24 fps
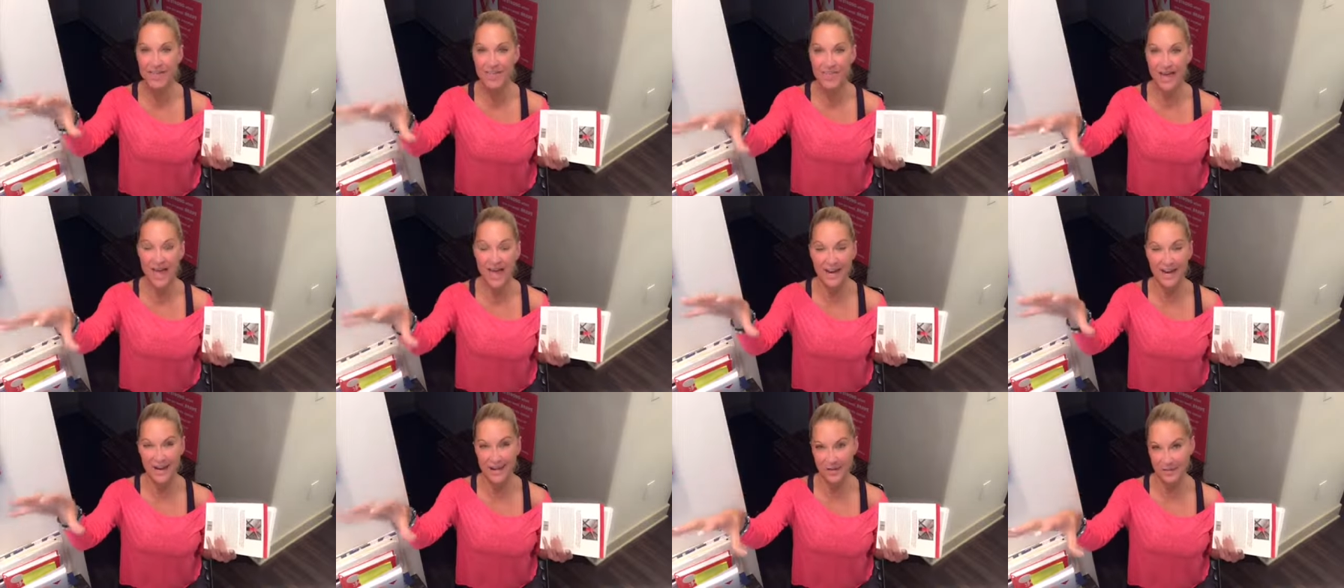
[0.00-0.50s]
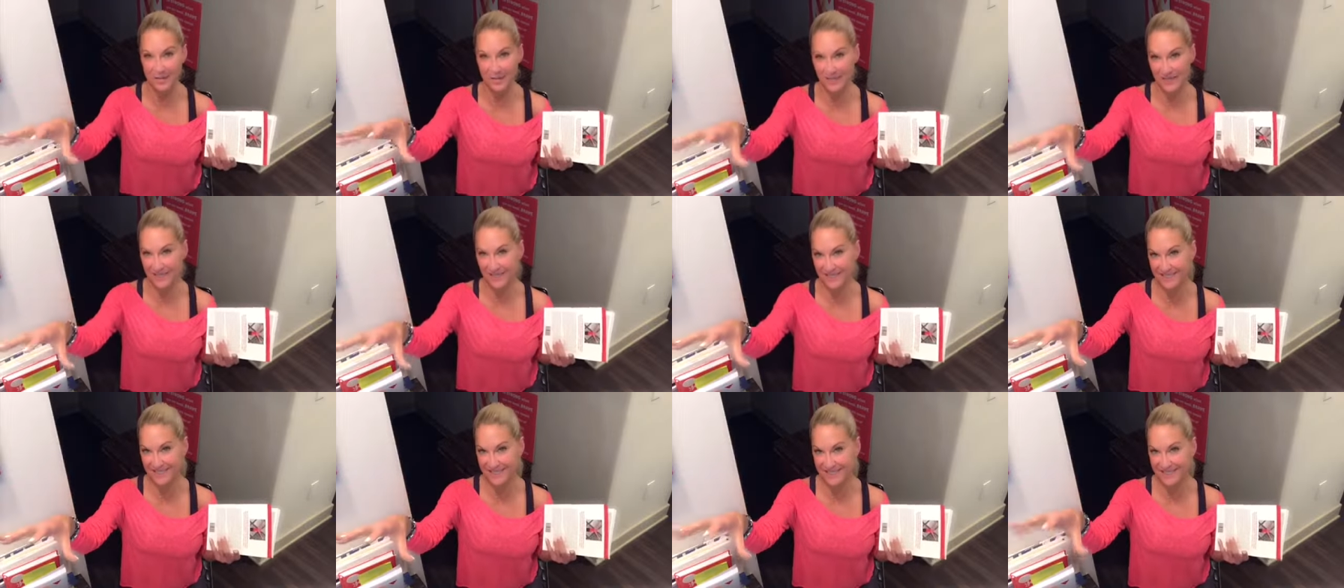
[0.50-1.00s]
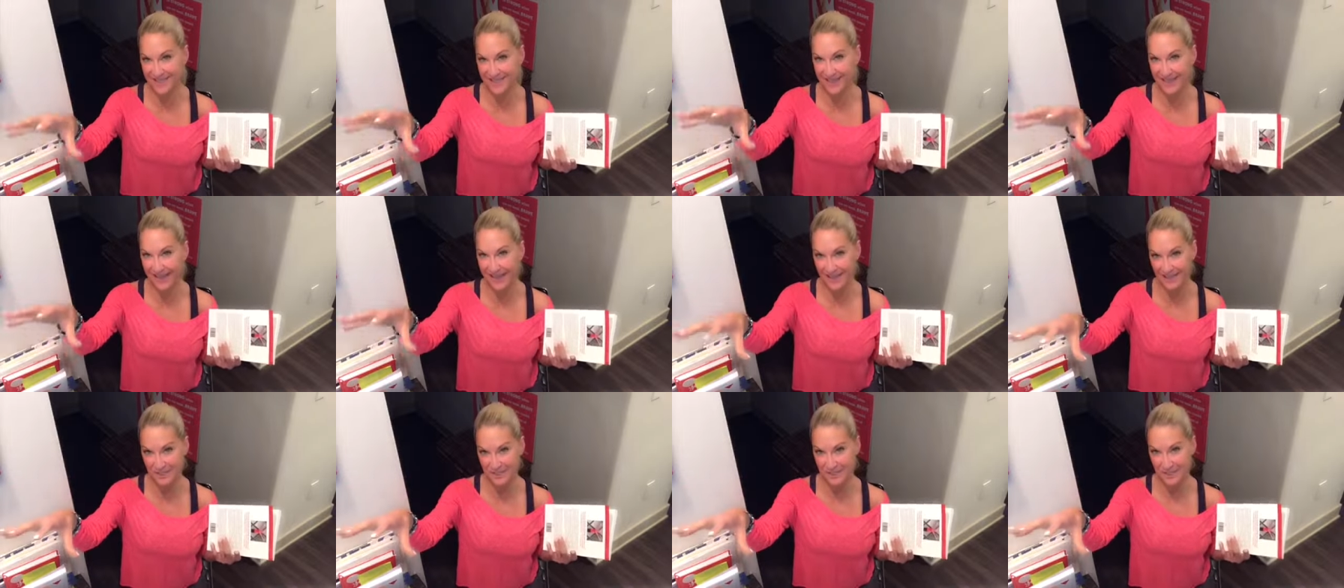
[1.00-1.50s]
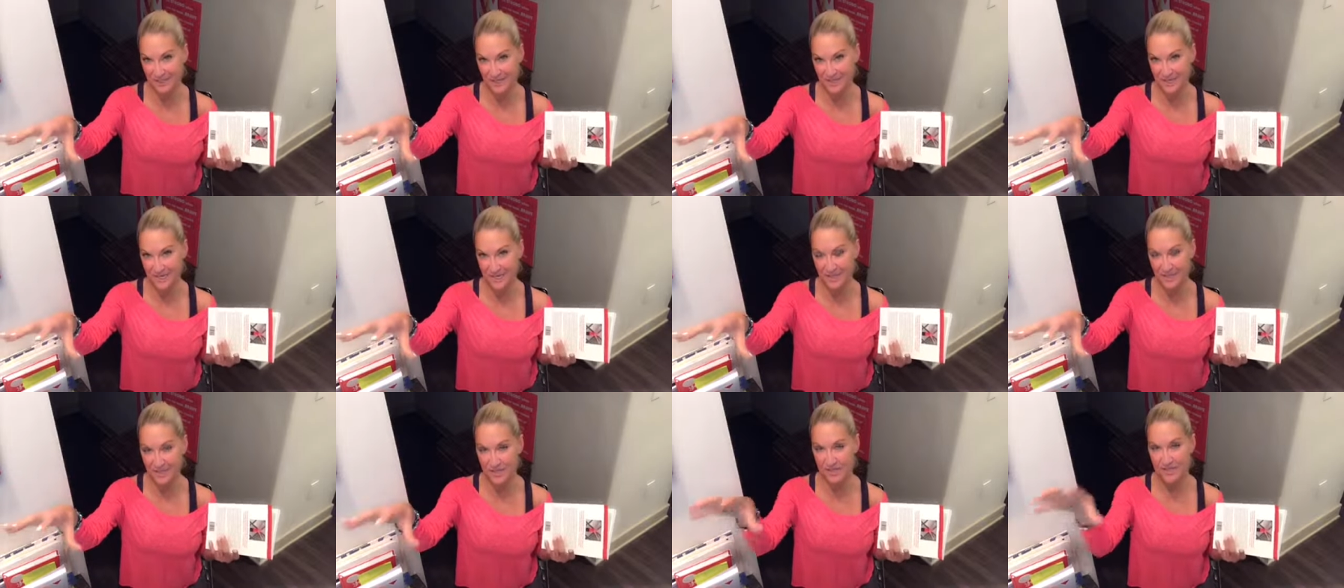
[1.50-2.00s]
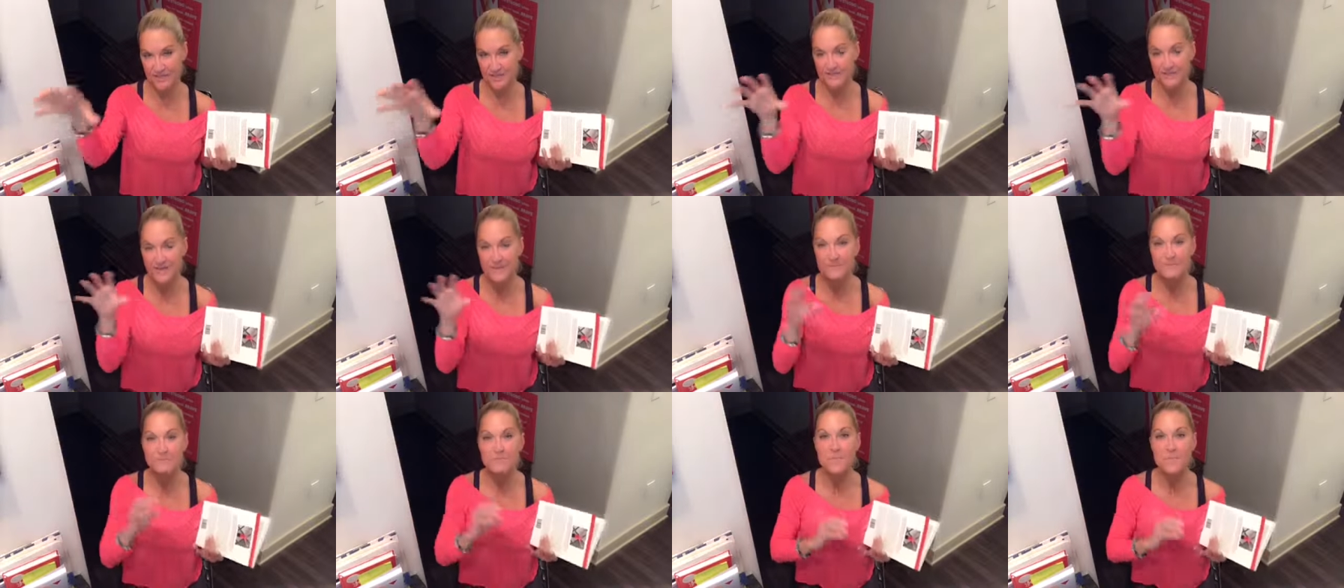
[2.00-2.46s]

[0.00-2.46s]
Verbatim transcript: that unrealistic expectations.